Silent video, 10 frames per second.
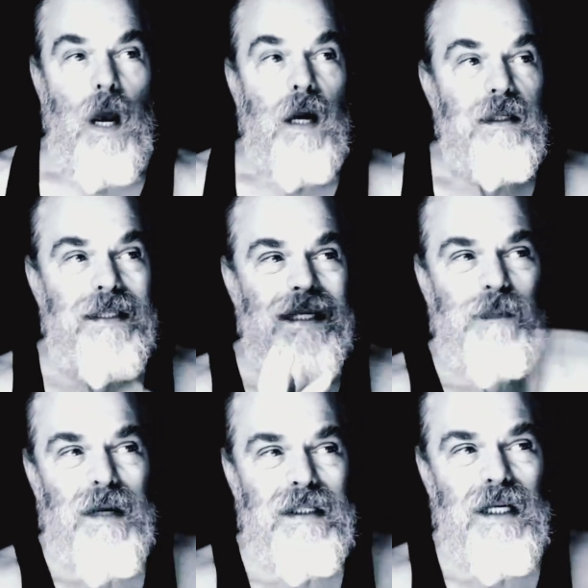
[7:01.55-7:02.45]
6
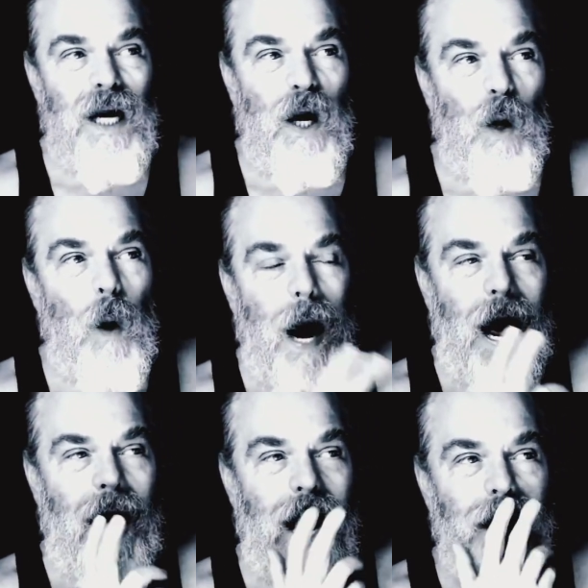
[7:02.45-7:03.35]
months ago,
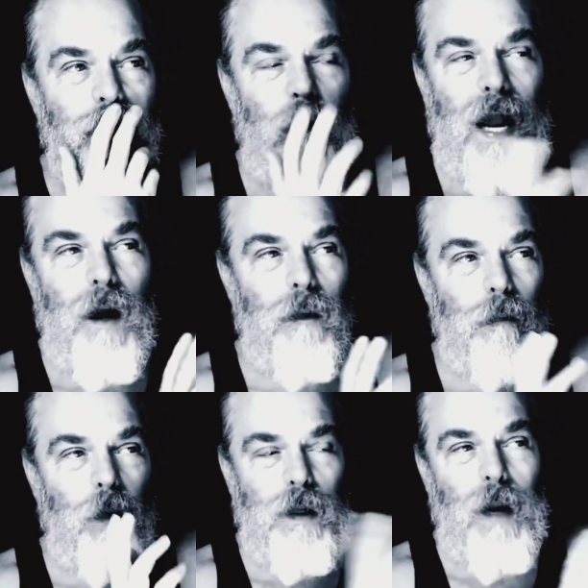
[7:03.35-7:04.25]
when
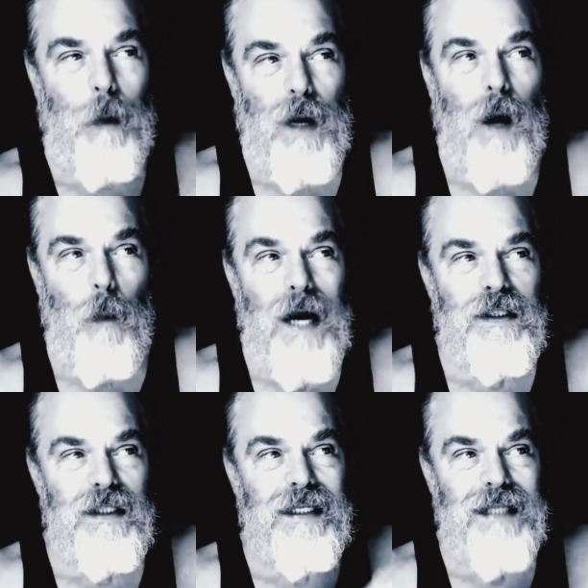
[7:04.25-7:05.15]
I watched this,